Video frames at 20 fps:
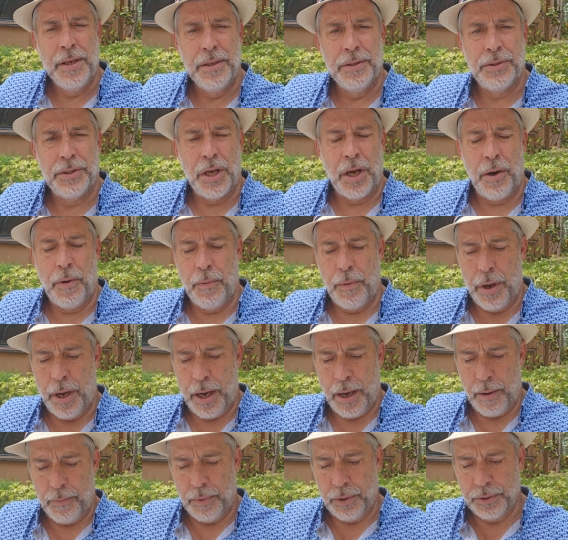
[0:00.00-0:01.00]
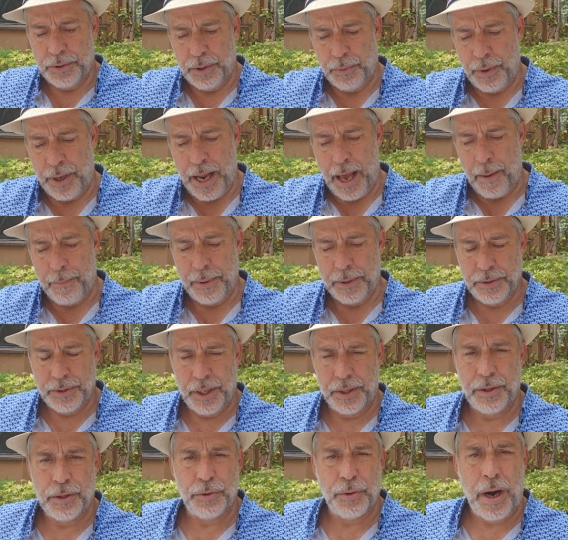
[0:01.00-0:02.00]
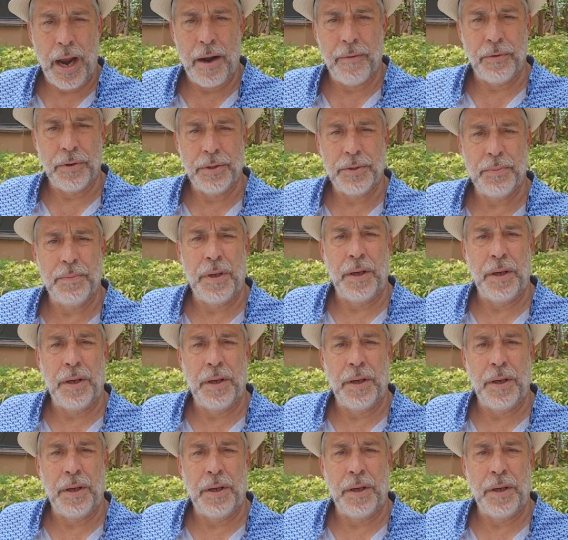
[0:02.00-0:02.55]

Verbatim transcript: So um, we'll see what happens at the Traverse.